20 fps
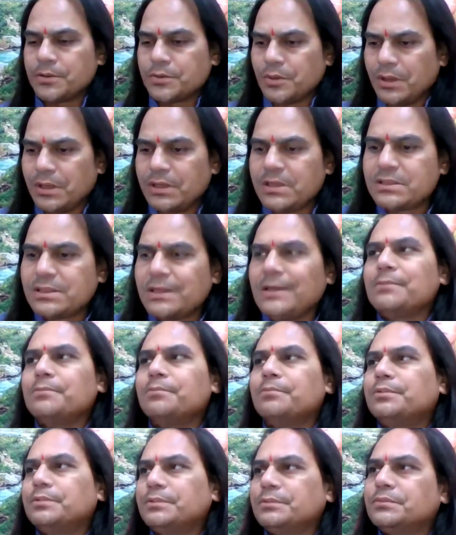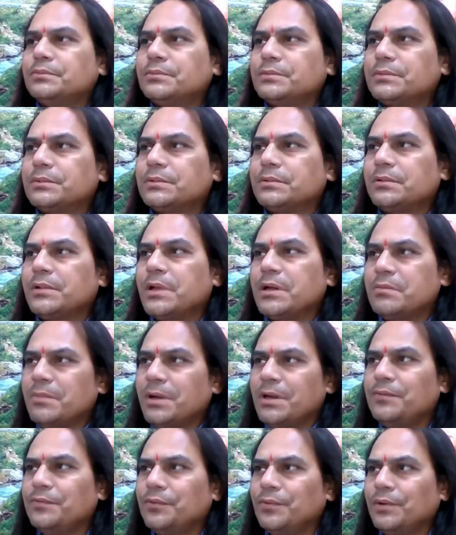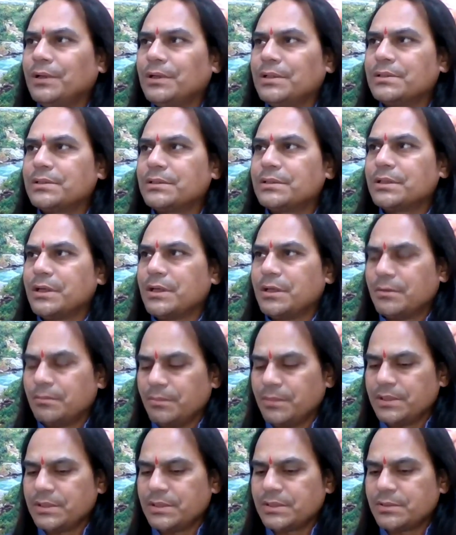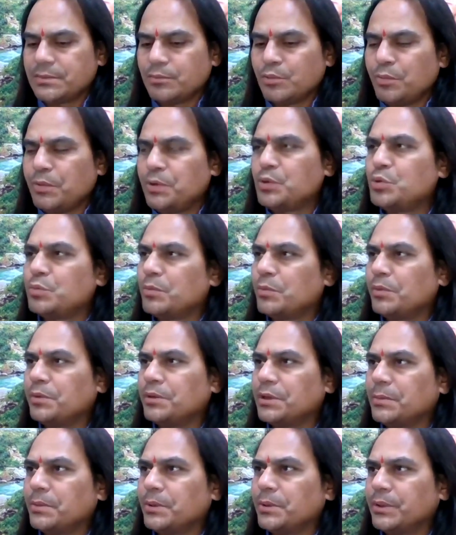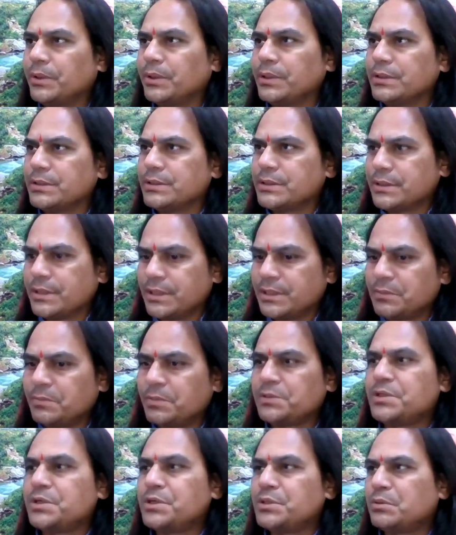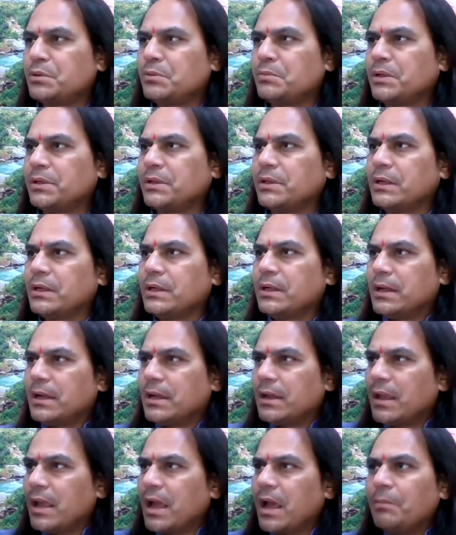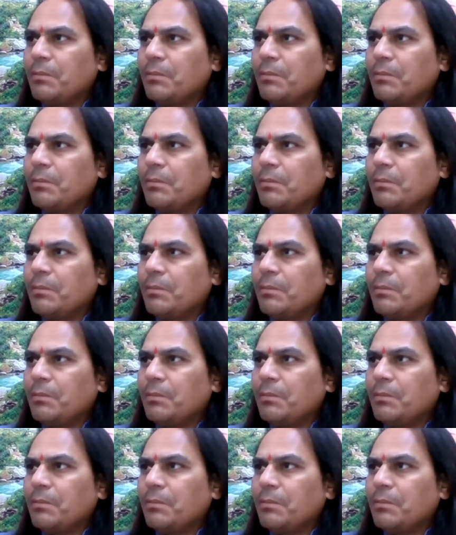So let us live that mindfulness, means moment to moment awareness, in present moment, and